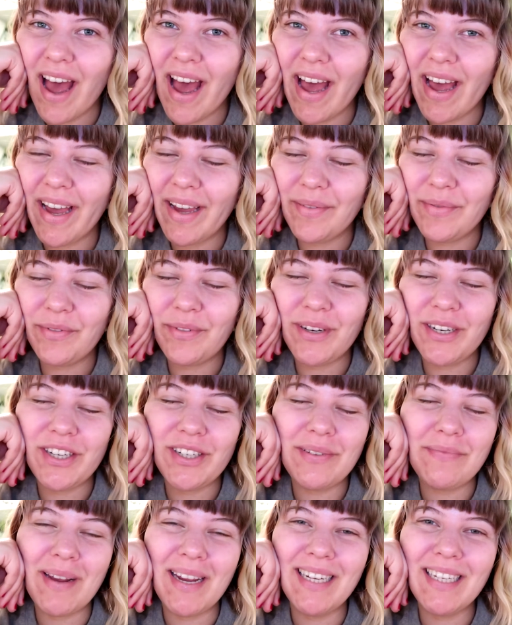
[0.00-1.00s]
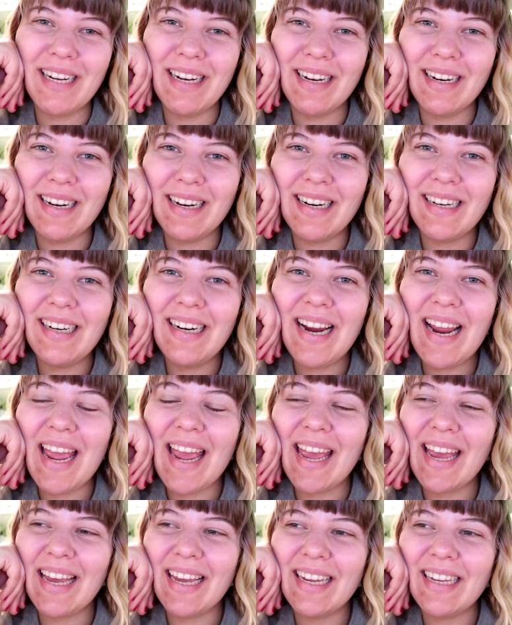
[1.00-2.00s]
I'm finished my dinner,
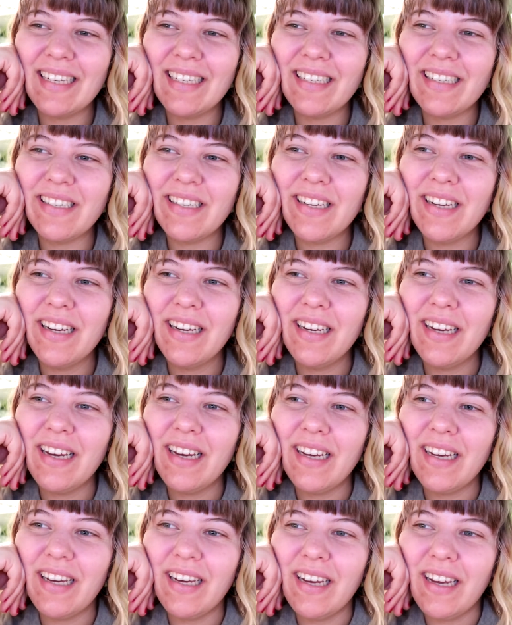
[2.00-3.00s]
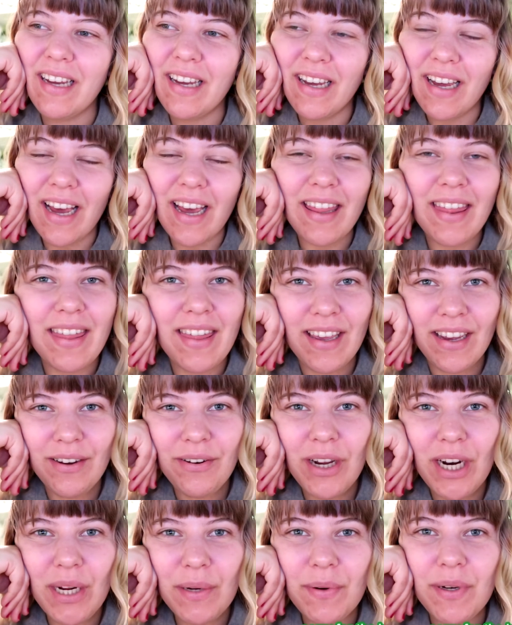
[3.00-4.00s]
and I think
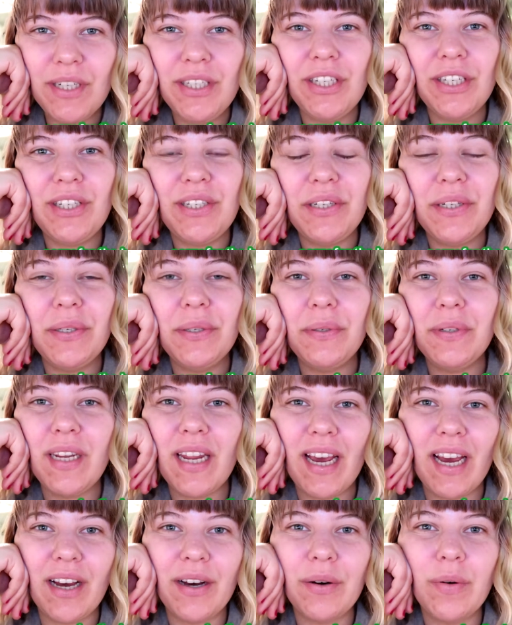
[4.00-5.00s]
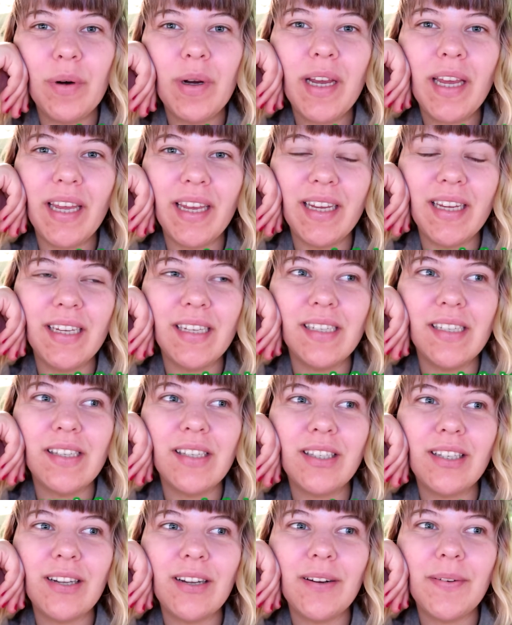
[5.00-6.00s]
what I want to do now
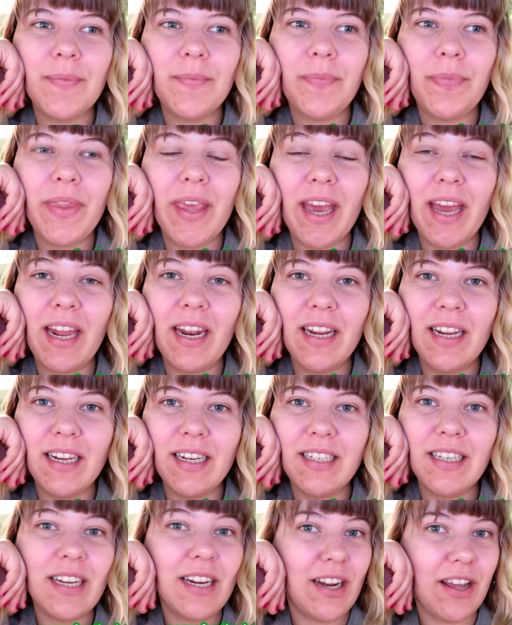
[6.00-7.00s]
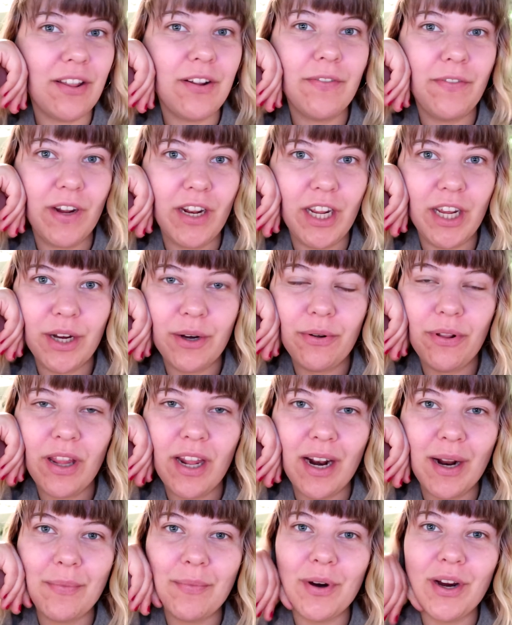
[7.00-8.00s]
is edit another video
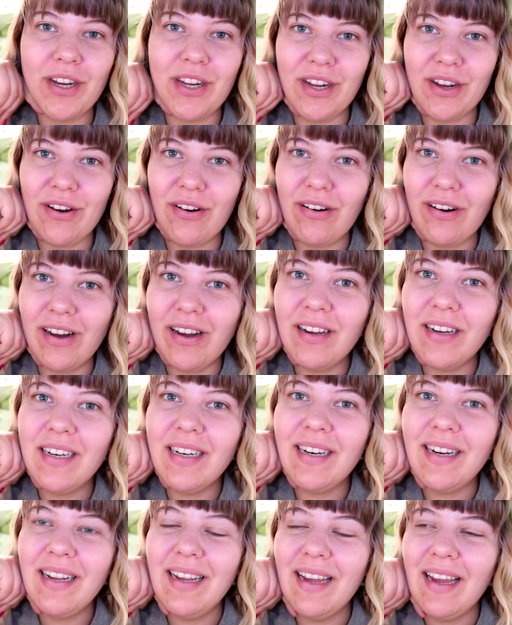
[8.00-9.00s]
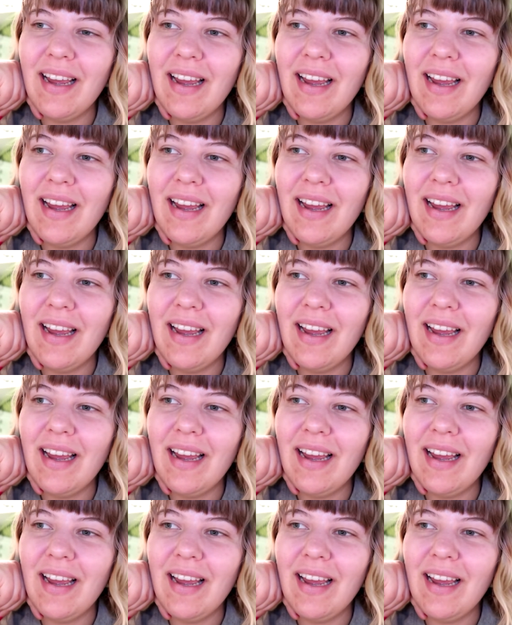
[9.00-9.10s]
that I'm working on.